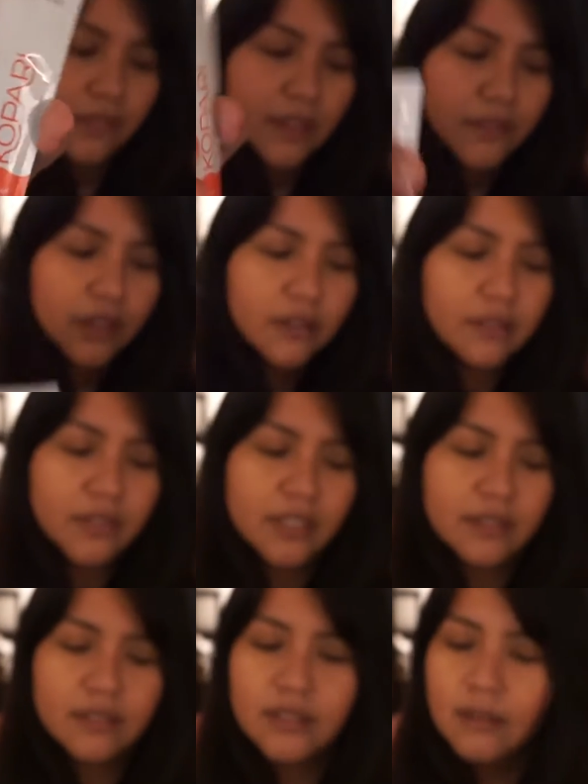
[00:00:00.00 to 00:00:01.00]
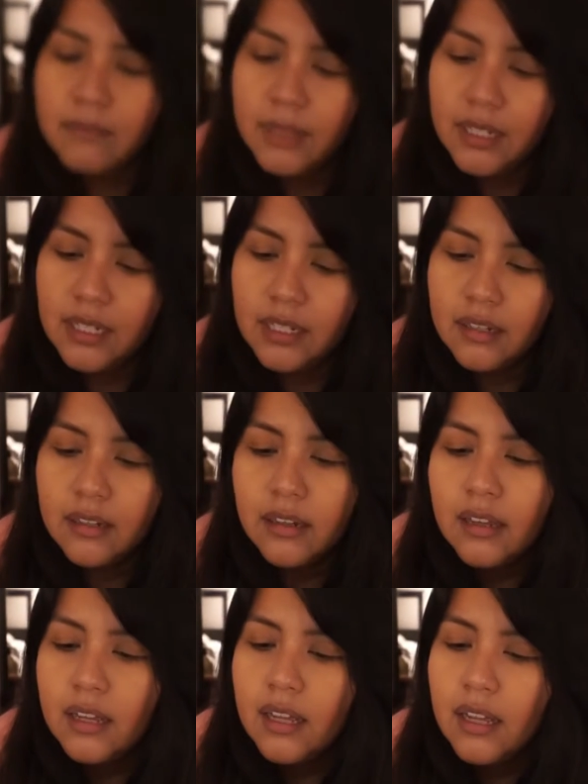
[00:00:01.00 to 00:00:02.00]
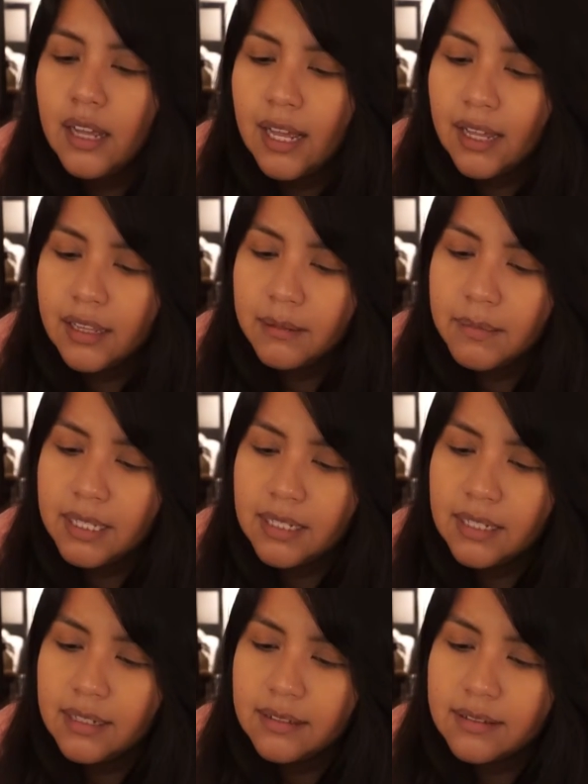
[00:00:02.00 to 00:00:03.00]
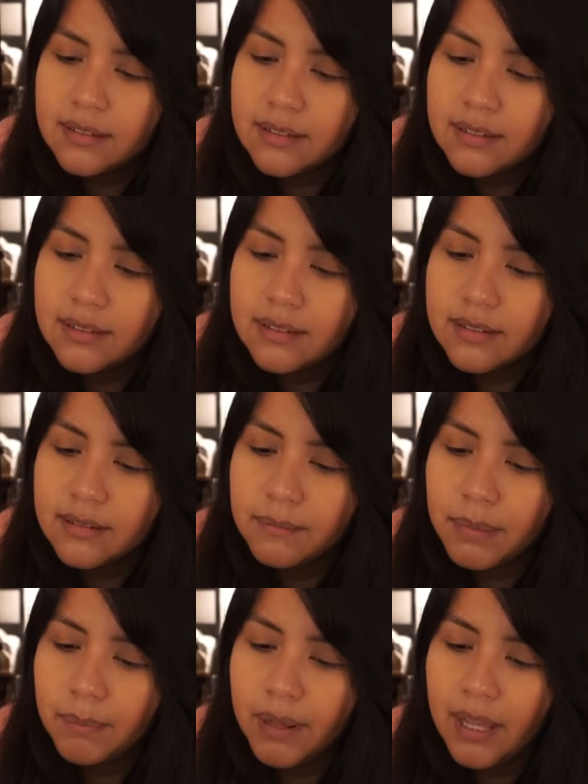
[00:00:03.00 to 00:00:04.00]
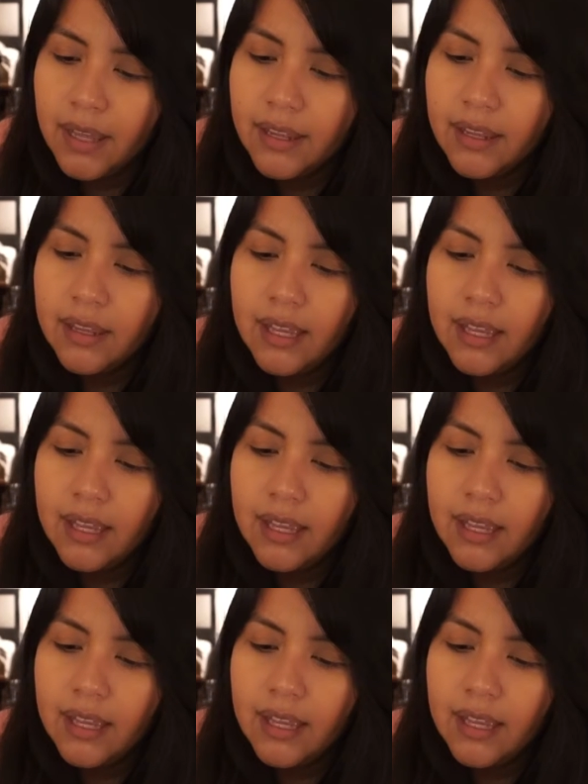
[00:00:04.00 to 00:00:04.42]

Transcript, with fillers: never heard of this company. Elemis papaya